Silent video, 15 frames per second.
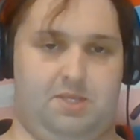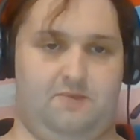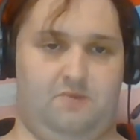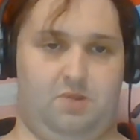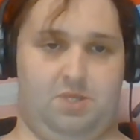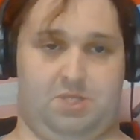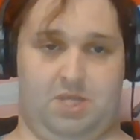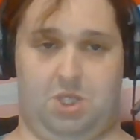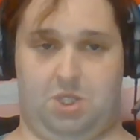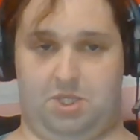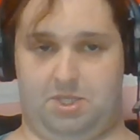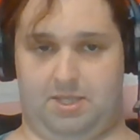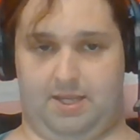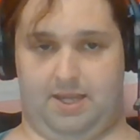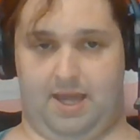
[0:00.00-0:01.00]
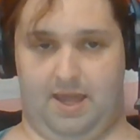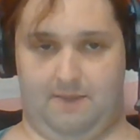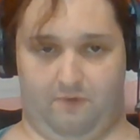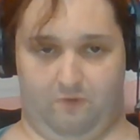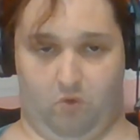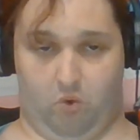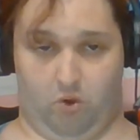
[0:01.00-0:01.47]
civilizations that
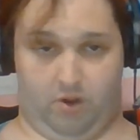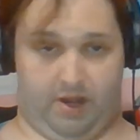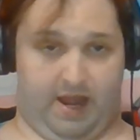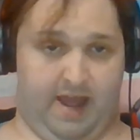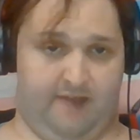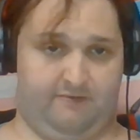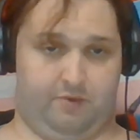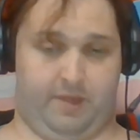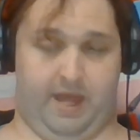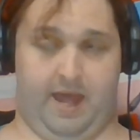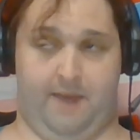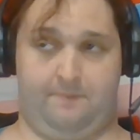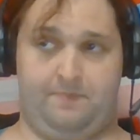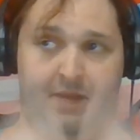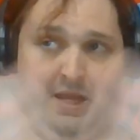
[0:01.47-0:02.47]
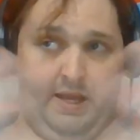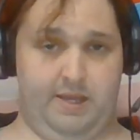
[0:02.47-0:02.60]
came before and after that,